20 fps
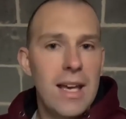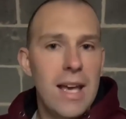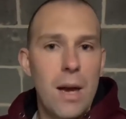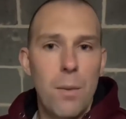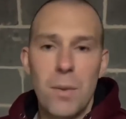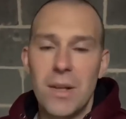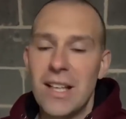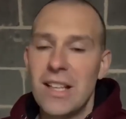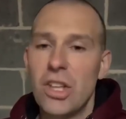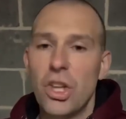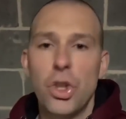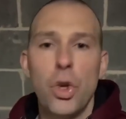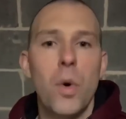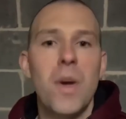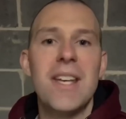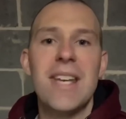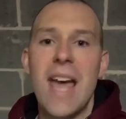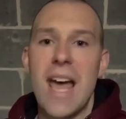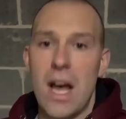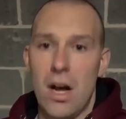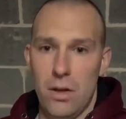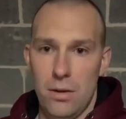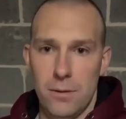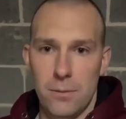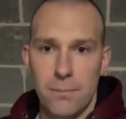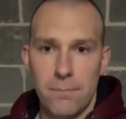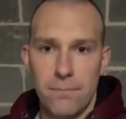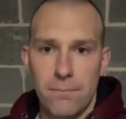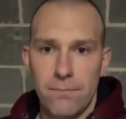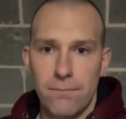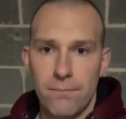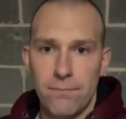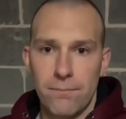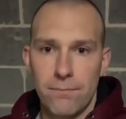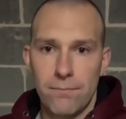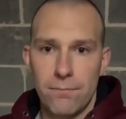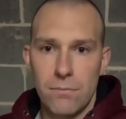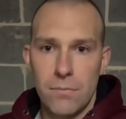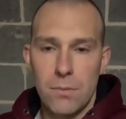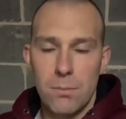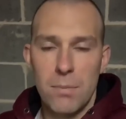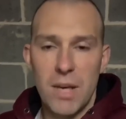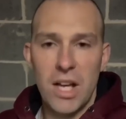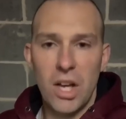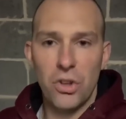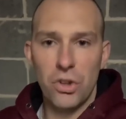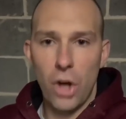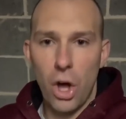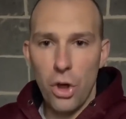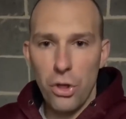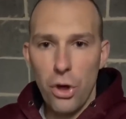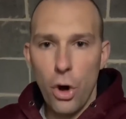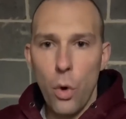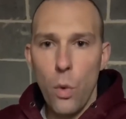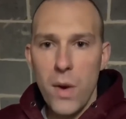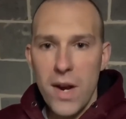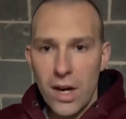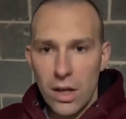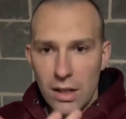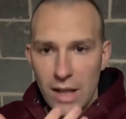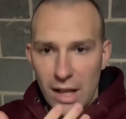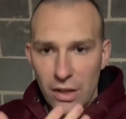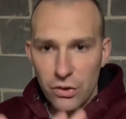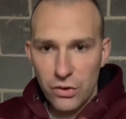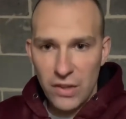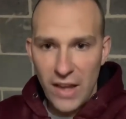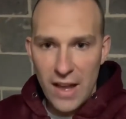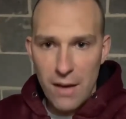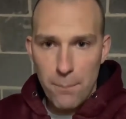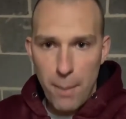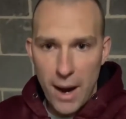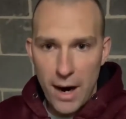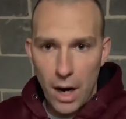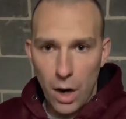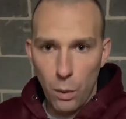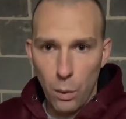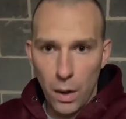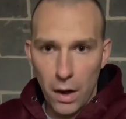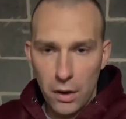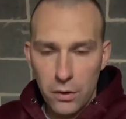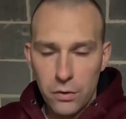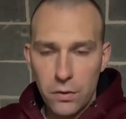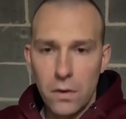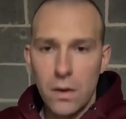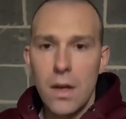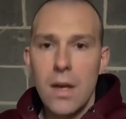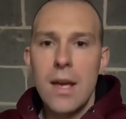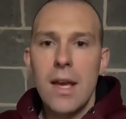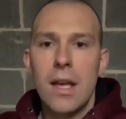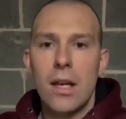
And we need to do it now, because although we are not saved by our works